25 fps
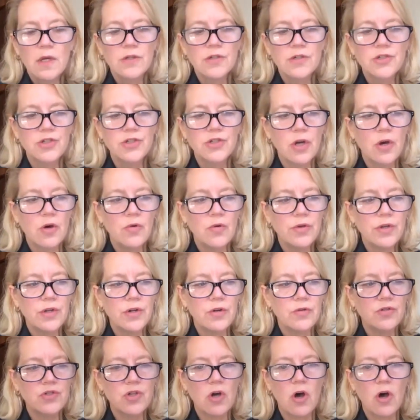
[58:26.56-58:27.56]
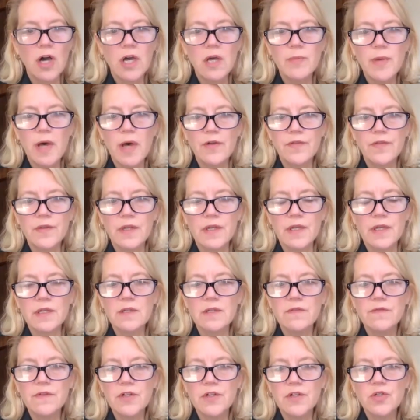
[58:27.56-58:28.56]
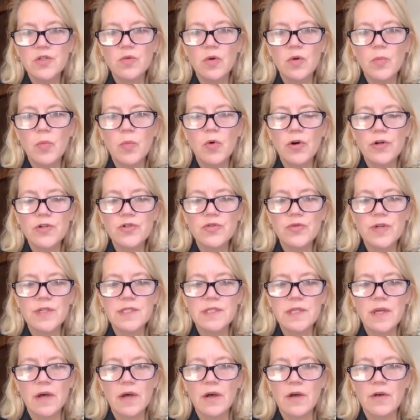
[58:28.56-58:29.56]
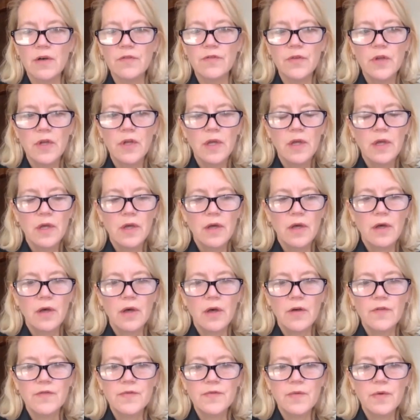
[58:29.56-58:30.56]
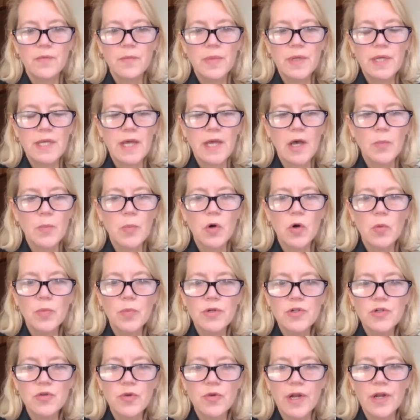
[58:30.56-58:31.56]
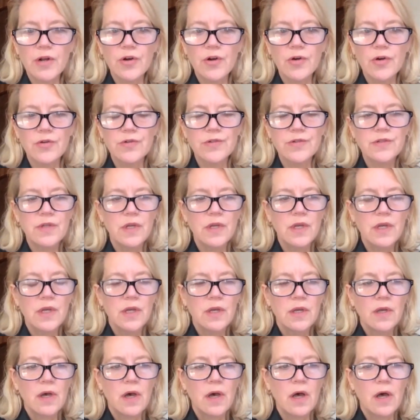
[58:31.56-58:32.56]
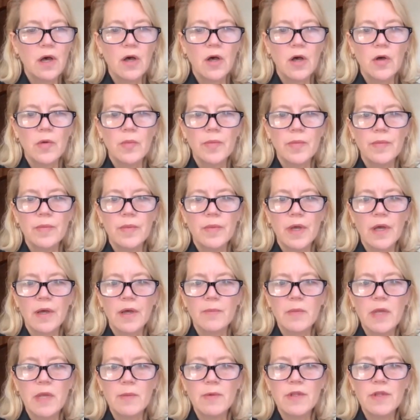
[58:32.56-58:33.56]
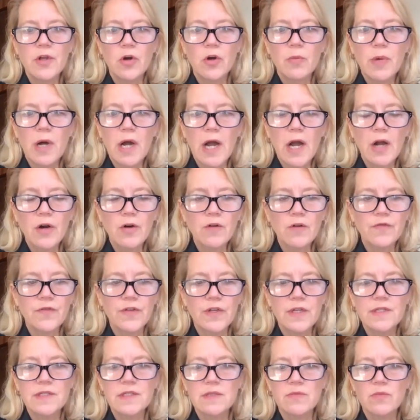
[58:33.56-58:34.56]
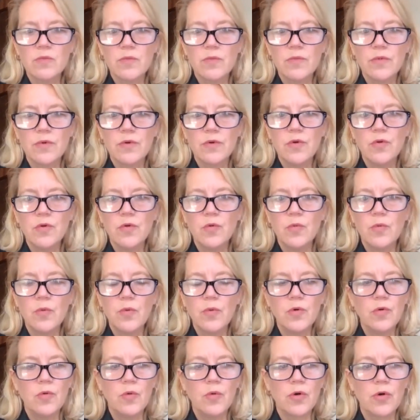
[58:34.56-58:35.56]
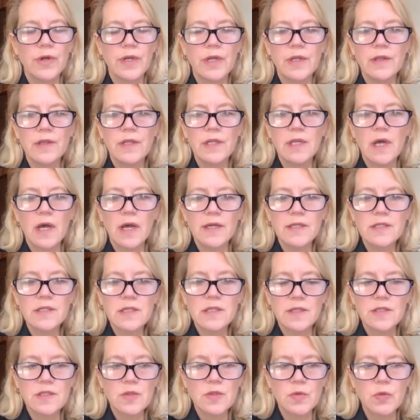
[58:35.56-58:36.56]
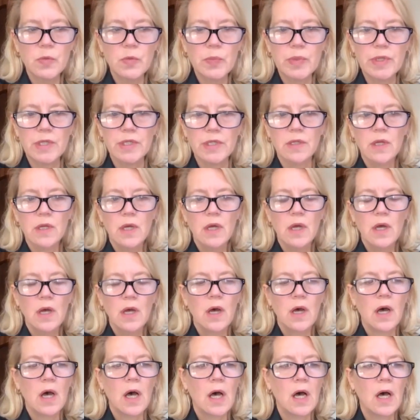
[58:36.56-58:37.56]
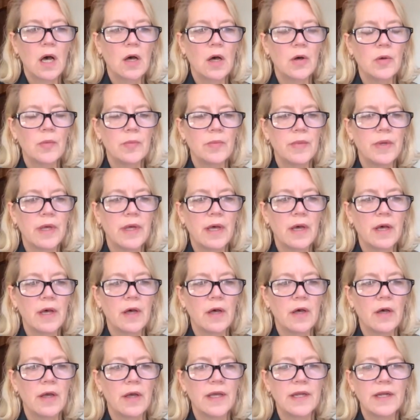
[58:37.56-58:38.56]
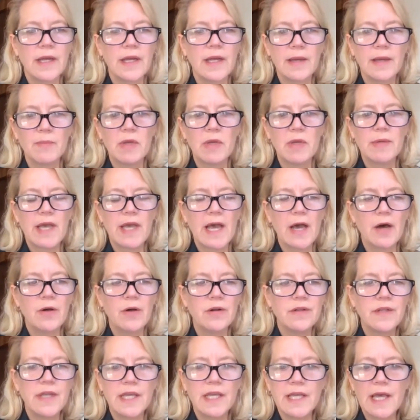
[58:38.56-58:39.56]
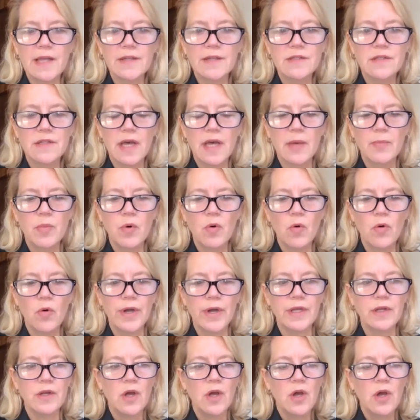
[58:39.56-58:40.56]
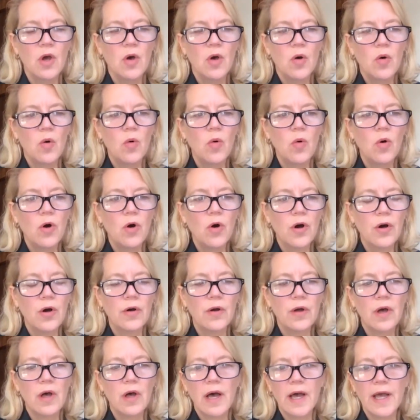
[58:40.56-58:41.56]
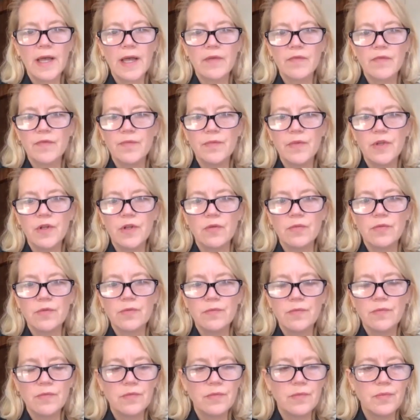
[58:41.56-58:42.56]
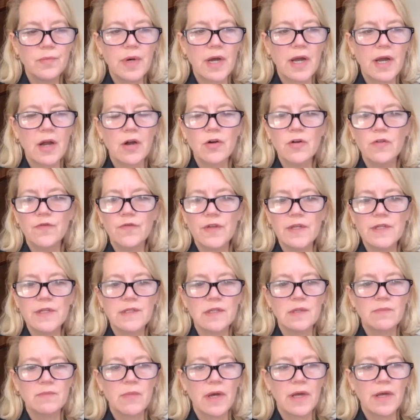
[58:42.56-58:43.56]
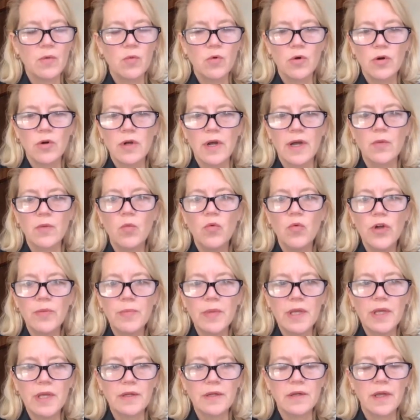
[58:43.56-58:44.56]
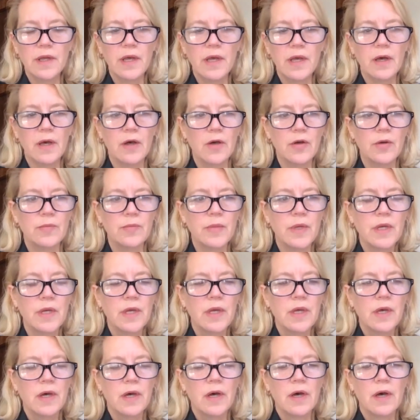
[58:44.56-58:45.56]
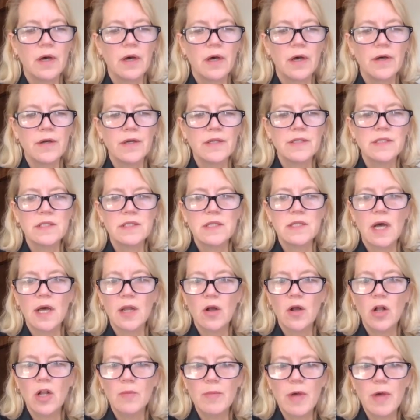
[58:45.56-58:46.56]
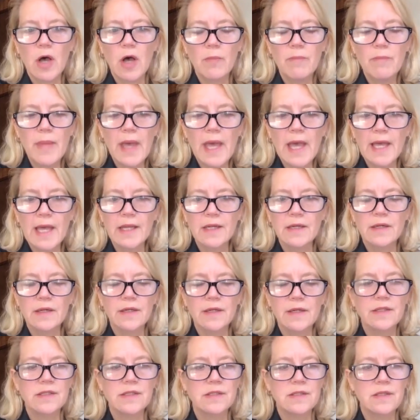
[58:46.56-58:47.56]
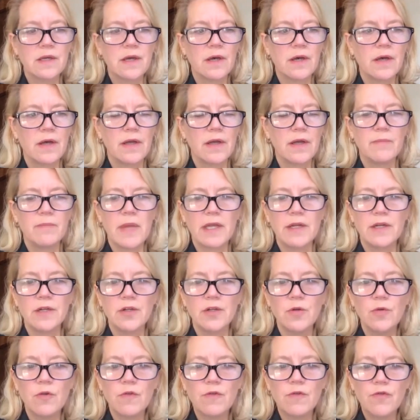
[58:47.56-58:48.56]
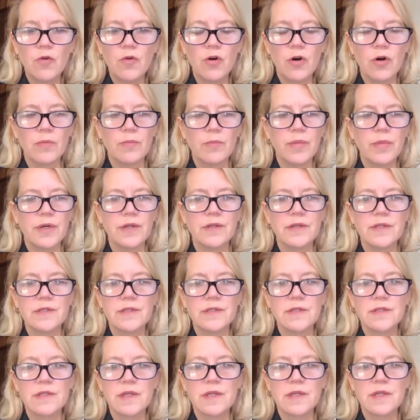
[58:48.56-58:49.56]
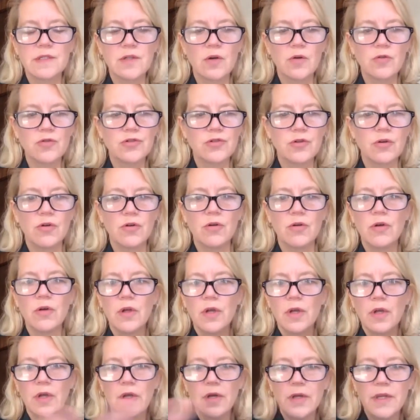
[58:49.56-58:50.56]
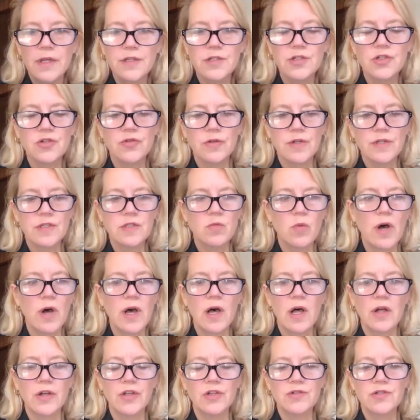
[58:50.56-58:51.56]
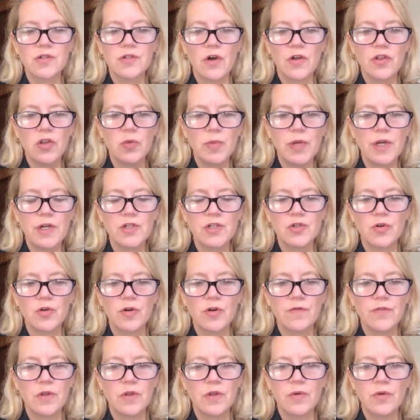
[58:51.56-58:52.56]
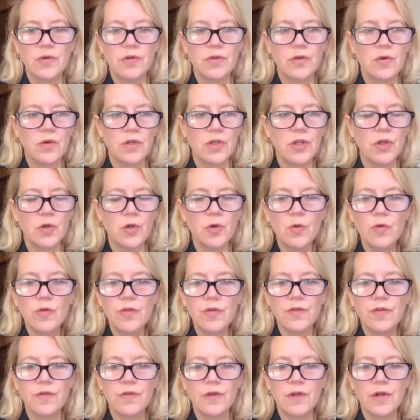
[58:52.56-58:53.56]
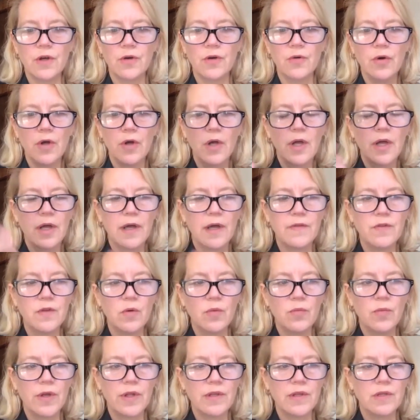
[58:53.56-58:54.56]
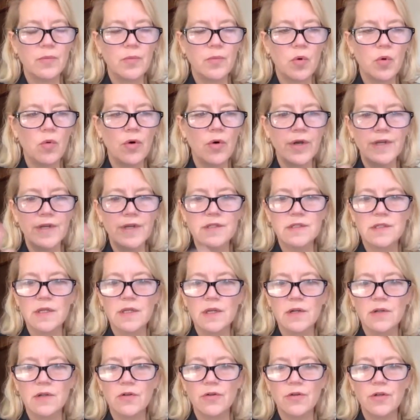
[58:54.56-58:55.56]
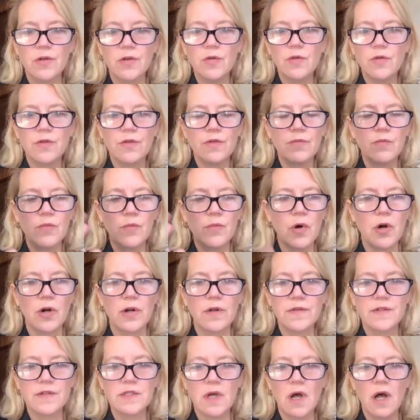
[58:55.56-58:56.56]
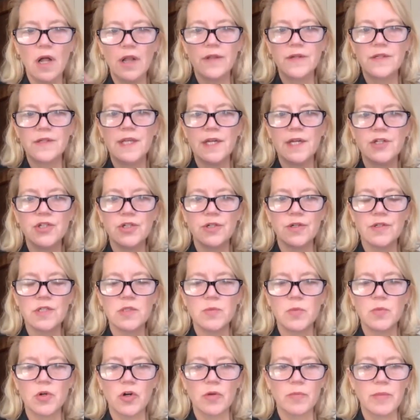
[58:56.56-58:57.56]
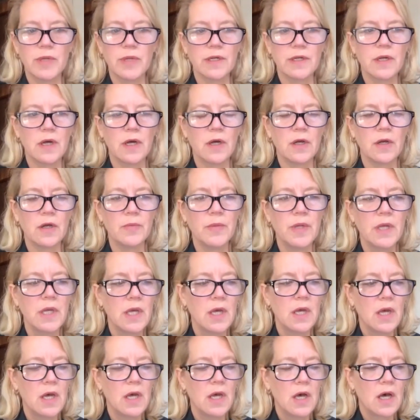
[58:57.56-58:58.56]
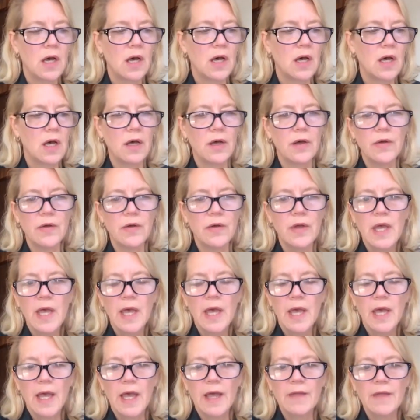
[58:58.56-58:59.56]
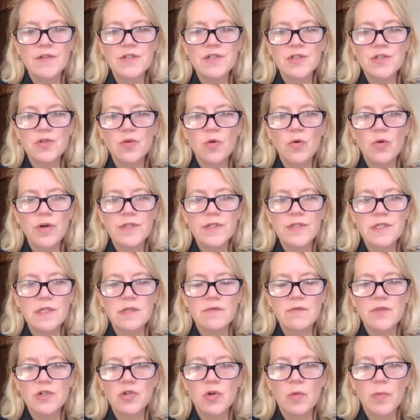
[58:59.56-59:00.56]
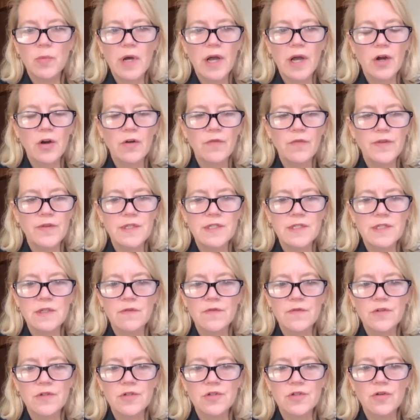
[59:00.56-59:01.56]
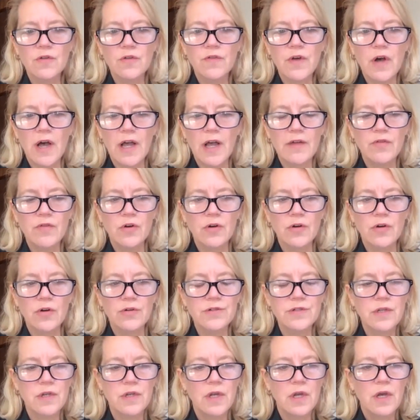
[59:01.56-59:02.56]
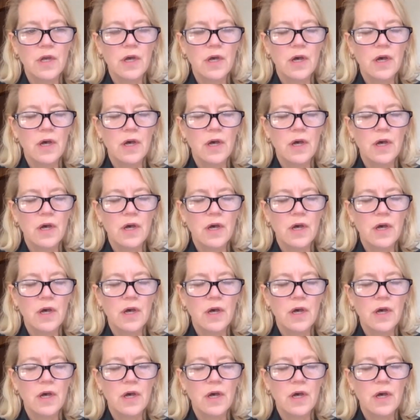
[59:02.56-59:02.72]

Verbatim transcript: show you know talk about the individual portraits of of pick out perpetrators um, uh, maybe their biographies who who were in the Einsatzgruppen, um, uh, and maybe how did they get to that point? Or I have you know biographies in my work on women because um, uh, it's not all about men; it's uh, men in uniform, but this is a social history as well. You saw the picture of the, the youth, you know, and the and the boys, the Hitler youth, part of this colonization experiment. Um, uh, and the stories, the individual biographies of the survivors,